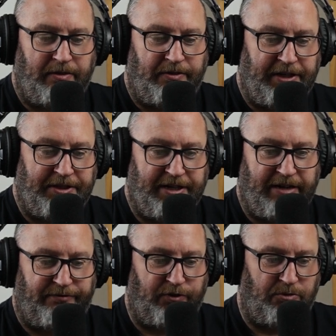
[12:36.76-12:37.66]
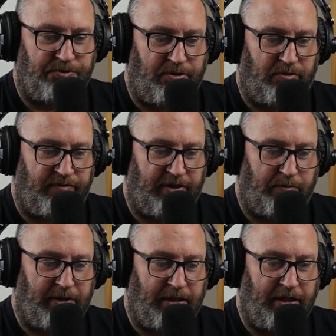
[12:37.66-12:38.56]
the internet forums are all very
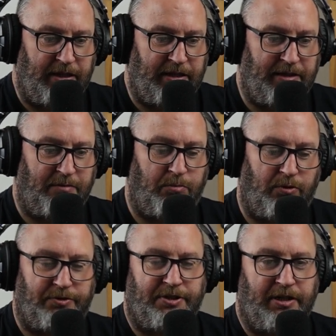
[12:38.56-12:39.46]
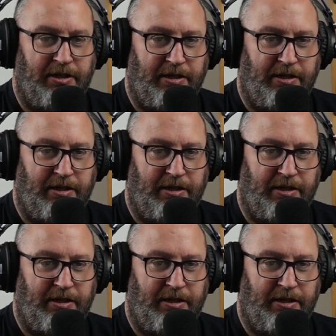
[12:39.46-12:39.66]
well, but